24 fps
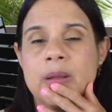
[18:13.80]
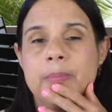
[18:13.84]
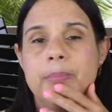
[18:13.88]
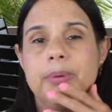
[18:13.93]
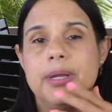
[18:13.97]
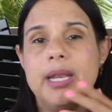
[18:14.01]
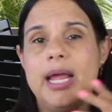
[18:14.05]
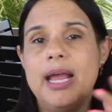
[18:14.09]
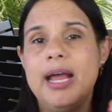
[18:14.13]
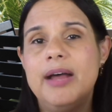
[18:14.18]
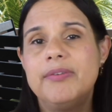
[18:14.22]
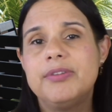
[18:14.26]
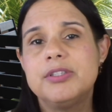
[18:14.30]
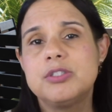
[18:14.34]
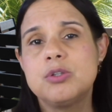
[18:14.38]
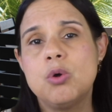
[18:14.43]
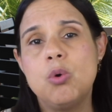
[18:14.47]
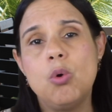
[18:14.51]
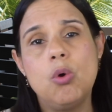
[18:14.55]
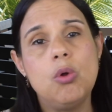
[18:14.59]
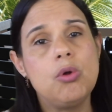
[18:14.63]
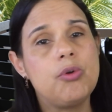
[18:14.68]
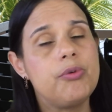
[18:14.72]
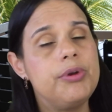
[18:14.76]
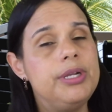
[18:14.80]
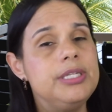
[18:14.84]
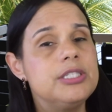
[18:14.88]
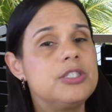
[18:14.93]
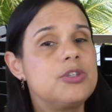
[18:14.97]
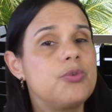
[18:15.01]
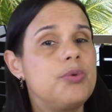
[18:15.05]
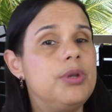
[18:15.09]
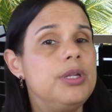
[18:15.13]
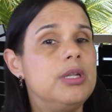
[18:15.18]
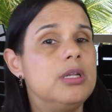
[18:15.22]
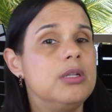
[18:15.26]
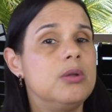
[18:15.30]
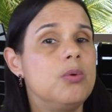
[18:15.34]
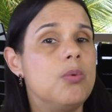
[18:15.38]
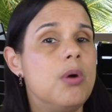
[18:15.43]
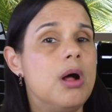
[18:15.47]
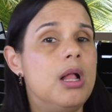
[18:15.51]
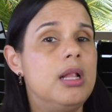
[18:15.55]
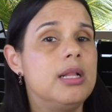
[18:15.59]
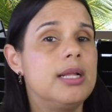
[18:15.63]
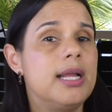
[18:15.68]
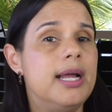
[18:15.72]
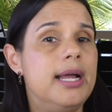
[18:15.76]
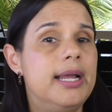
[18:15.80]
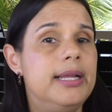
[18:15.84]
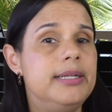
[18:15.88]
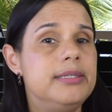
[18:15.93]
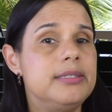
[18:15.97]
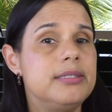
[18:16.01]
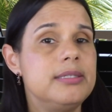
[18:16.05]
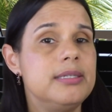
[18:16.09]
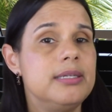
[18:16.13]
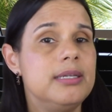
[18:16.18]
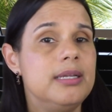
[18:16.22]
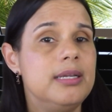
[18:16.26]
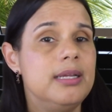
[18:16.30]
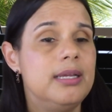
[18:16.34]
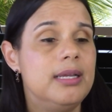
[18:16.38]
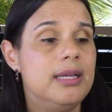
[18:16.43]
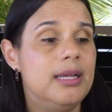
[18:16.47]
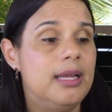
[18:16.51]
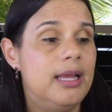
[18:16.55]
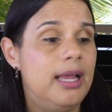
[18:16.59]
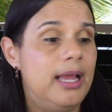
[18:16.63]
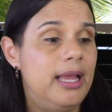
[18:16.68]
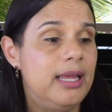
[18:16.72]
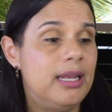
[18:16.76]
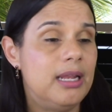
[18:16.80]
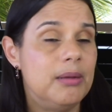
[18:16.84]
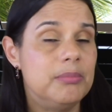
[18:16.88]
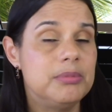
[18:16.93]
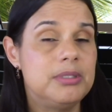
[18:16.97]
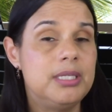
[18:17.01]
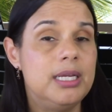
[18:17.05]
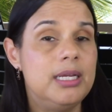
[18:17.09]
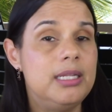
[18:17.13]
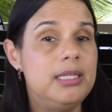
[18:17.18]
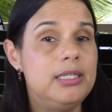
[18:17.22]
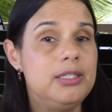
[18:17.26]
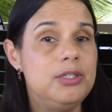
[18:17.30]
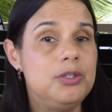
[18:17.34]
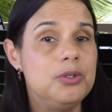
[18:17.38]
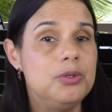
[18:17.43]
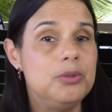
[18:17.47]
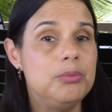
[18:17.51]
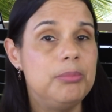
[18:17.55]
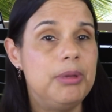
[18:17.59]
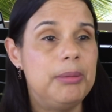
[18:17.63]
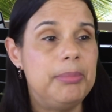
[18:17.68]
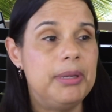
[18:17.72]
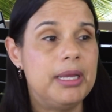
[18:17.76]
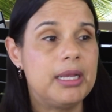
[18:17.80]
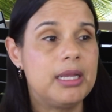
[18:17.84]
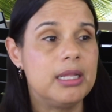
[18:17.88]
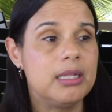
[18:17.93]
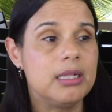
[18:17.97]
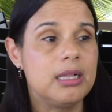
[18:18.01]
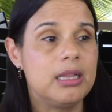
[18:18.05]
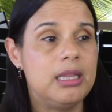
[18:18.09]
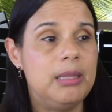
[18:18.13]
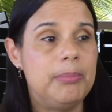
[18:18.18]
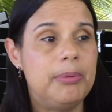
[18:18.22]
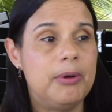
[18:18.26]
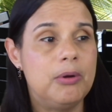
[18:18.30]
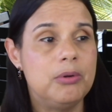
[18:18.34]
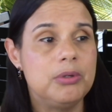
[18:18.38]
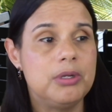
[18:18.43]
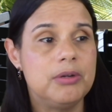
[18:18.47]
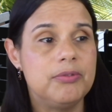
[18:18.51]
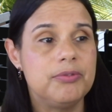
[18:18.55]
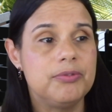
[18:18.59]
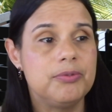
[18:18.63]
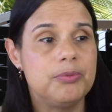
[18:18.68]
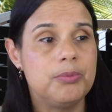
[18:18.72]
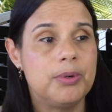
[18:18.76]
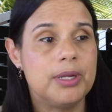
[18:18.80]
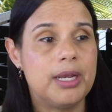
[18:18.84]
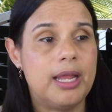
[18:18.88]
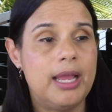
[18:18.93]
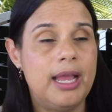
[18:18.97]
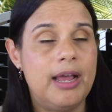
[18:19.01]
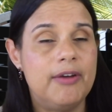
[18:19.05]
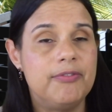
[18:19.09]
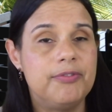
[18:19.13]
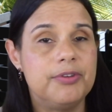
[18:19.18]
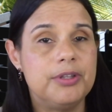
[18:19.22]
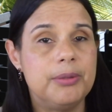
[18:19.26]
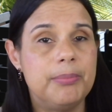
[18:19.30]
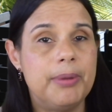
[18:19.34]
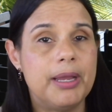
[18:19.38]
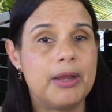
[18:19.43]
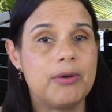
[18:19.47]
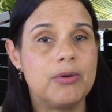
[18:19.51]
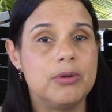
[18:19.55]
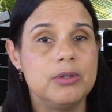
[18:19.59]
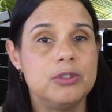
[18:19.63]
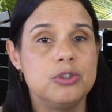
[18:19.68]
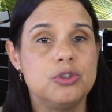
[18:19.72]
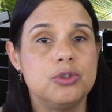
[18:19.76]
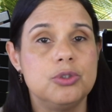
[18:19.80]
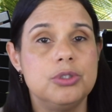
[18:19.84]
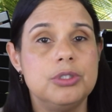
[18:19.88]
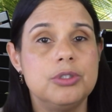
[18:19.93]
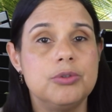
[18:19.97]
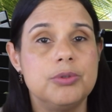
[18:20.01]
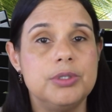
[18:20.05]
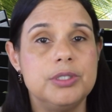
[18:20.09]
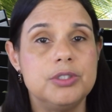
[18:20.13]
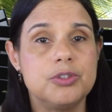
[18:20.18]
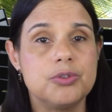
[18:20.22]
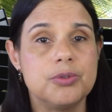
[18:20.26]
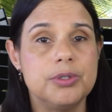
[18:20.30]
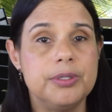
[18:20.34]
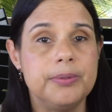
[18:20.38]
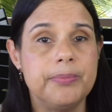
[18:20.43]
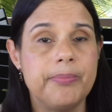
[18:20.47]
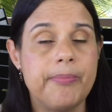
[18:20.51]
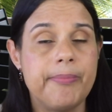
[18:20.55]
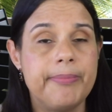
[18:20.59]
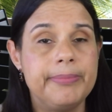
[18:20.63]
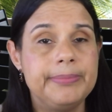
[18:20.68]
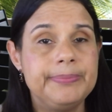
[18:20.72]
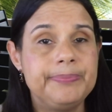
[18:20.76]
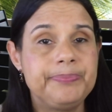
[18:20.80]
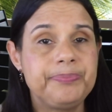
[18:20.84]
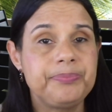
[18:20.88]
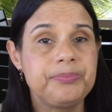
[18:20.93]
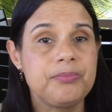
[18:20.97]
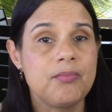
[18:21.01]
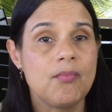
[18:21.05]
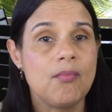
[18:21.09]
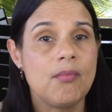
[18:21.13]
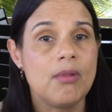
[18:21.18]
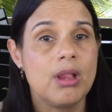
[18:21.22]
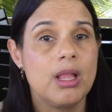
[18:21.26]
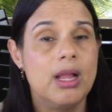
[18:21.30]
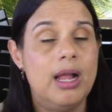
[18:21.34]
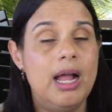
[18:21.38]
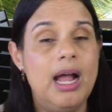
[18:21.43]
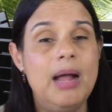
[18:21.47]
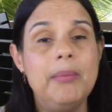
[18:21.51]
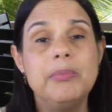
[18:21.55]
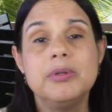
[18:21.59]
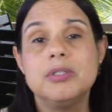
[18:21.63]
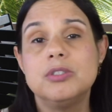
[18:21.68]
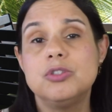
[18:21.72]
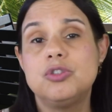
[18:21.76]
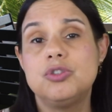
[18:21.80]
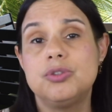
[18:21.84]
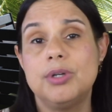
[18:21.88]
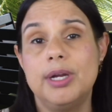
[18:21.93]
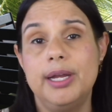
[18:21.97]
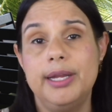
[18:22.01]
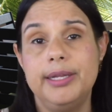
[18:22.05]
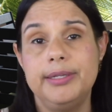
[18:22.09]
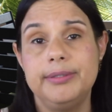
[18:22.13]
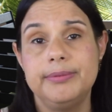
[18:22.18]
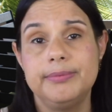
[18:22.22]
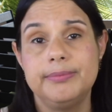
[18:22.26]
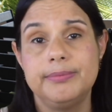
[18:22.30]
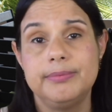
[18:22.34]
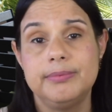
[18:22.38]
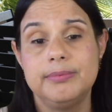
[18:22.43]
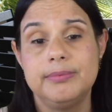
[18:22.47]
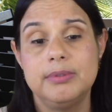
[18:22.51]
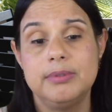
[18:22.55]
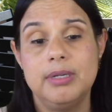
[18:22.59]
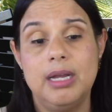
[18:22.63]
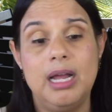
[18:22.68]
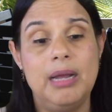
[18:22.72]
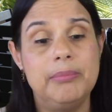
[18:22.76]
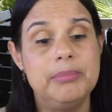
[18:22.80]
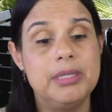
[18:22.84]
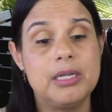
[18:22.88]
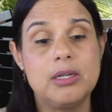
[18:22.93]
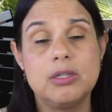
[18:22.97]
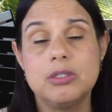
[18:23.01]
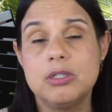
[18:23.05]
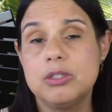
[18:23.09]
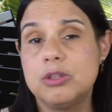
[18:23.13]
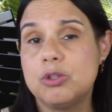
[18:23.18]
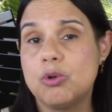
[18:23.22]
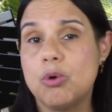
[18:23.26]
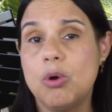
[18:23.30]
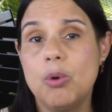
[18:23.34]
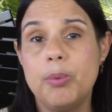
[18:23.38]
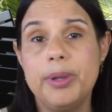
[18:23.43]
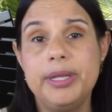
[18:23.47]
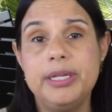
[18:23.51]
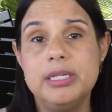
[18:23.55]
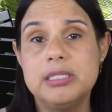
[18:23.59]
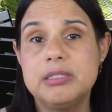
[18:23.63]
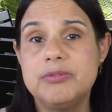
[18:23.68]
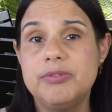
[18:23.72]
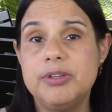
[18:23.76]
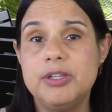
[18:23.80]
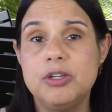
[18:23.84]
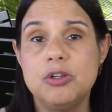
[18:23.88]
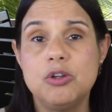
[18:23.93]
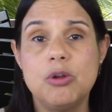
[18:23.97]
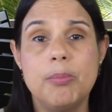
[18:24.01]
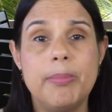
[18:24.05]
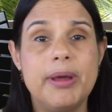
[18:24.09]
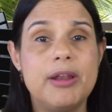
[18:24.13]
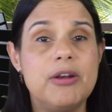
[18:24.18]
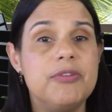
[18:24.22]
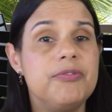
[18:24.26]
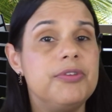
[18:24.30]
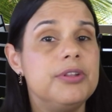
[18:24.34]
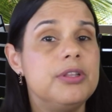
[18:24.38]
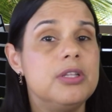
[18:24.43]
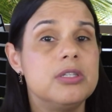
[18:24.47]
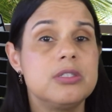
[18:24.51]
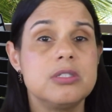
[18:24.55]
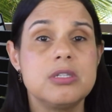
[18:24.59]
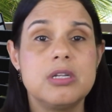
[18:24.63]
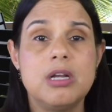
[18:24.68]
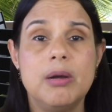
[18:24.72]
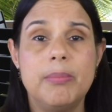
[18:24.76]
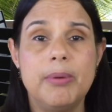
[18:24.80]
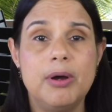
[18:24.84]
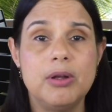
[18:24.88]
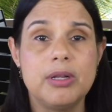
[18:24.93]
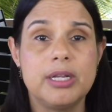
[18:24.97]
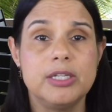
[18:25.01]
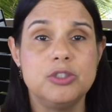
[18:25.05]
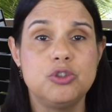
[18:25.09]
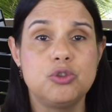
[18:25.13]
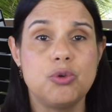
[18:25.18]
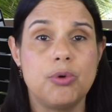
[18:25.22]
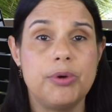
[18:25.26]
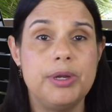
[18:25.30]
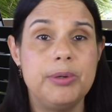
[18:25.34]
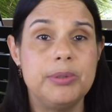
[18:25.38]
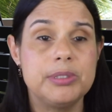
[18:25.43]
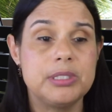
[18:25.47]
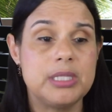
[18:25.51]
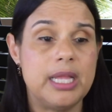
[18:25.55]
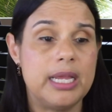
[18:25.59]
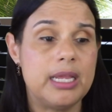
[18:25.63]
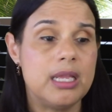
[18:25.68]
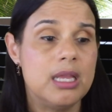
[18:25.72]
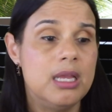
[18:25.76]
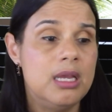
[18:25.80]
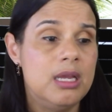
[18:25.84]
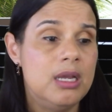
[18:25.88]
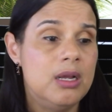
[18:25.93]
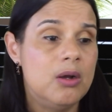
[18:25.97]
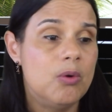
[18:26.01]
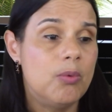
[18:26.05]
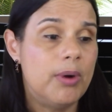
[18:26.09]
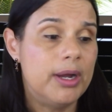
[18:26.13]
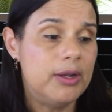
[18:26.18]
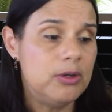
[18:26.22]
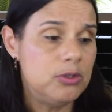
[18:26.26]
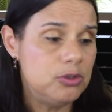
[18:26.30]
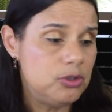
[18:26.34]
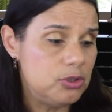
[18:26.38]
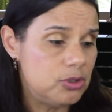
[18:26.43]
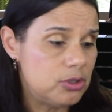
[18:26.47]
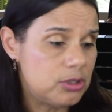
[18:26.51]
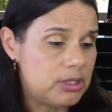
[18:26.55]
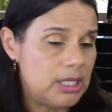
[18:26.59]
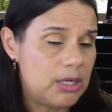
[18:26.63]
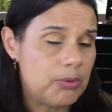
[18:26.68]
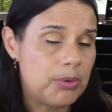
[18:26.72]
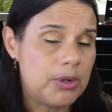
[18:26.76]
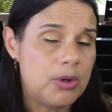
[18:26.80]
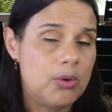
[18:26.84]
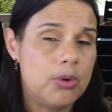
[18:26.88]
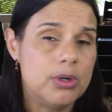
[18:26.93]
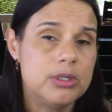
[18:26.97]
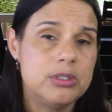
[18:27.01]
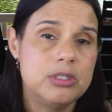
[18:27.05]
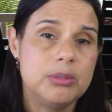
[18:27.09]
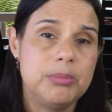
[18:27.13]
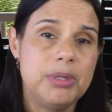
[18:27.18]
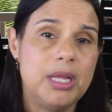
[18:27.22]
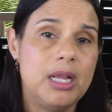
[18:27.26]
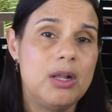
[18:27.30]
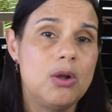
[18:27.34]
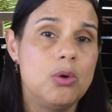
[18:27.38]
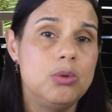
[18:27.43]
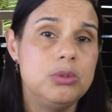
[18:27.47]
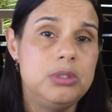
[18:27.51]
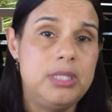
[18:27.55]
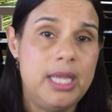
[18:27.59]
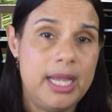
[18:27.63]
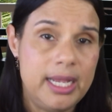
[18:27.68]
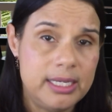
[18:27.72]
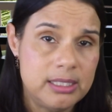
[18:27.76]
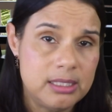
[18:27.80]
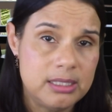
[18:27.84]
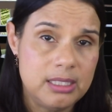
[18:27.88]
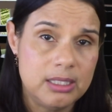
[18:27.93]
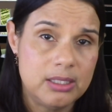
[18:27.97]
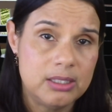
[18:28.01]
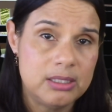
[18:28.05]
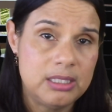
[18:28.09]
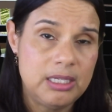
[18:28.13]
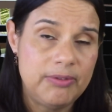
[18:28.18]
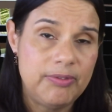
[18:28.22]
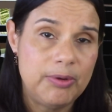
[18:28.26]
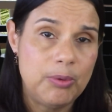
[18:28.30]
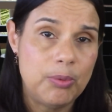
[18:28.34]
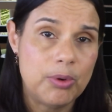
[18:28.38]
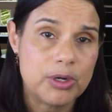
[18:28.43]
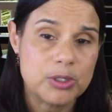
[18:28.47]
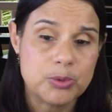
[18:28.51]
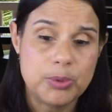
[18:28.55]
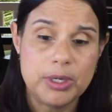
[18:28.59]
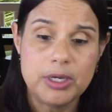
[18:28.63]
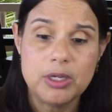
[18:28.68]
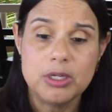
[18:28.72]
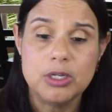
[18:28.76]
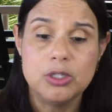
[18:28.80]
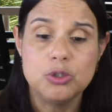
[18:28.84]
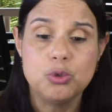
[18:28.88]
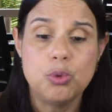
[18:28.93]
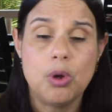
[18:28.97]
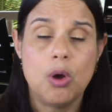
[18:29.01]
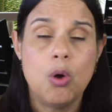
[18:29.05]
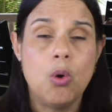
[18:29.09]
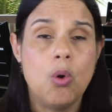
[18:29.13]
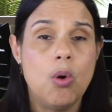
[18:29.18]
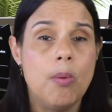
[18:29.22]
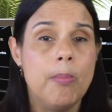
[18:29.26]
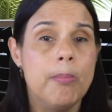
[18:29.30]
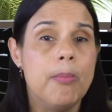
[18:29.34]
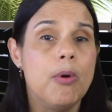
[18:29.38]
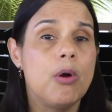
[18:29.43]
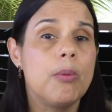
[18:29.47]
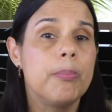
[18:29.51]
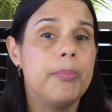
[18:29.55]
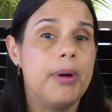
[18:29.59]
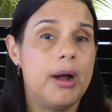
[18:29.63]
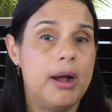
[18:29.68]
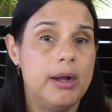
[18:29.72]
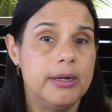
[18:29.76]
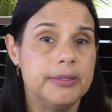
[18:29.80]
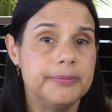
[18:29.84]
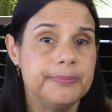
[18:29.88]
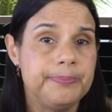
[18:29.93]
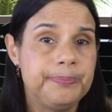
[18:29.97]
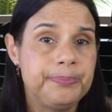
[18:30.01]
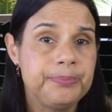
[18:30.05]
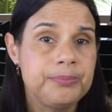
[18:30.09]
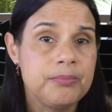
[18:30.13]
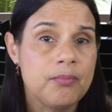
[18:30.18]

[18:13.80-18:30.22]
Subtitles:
But I have this whole green screen on the wall, guys. And I'm telling you, maybe I can clip out of what I have for the background to show you the green screen. I'm going to try. I'm not going to throw away this video, no matter if it doesn't come out. Because Jory was like, why don't you just like record something and go test it to see if it works? Why are you going to do a whole mukbang?